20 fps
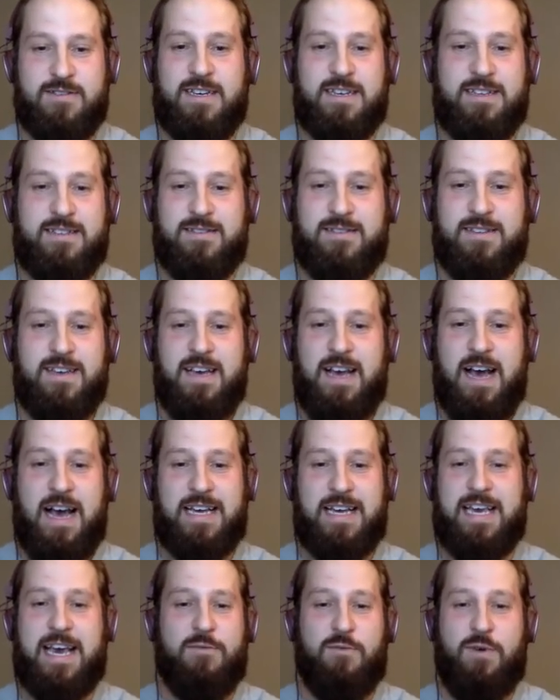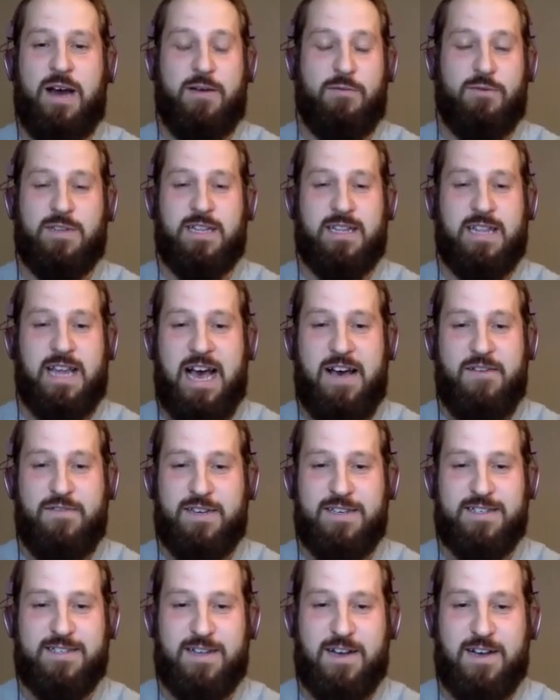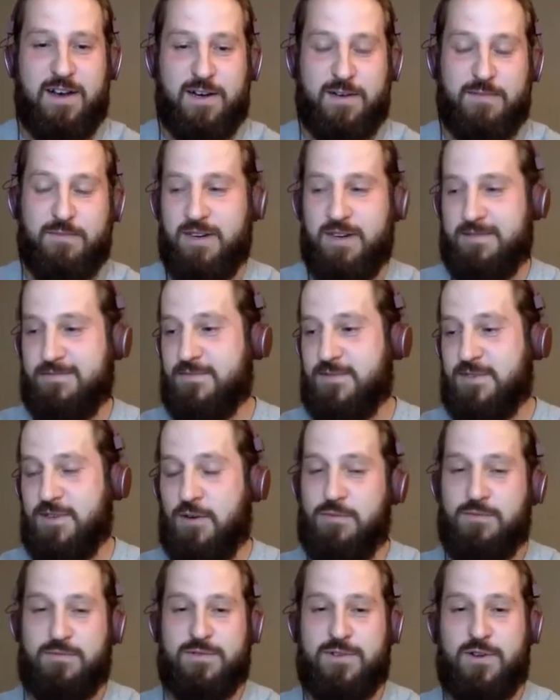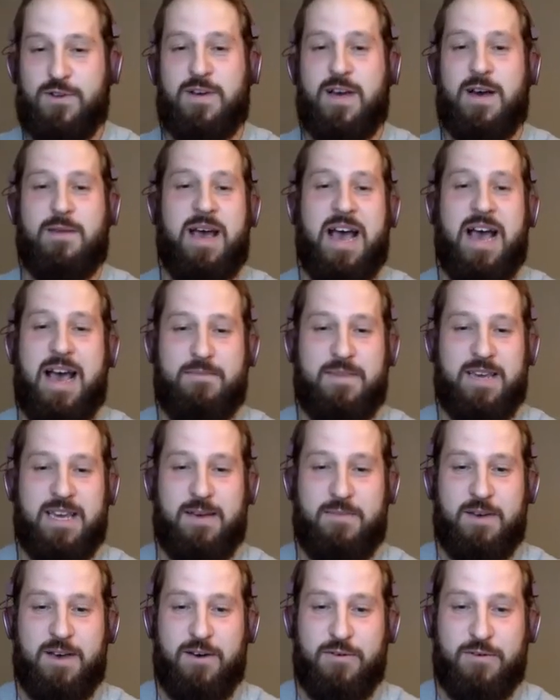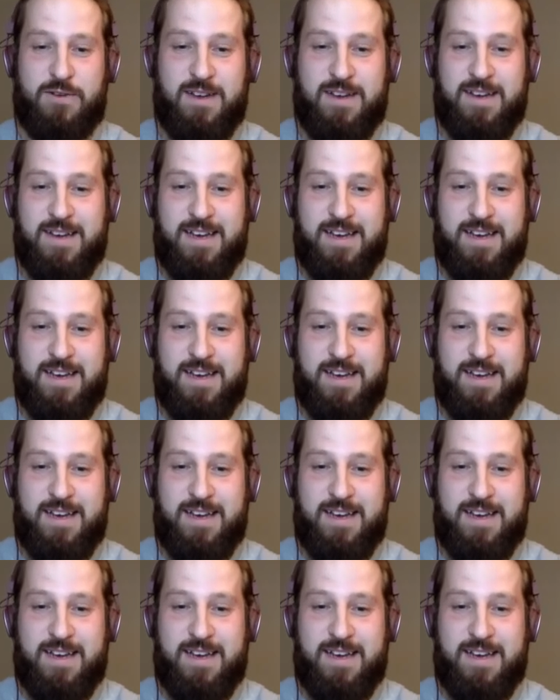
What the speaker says: Like, I get why we're the laughing stock, but don't come at me about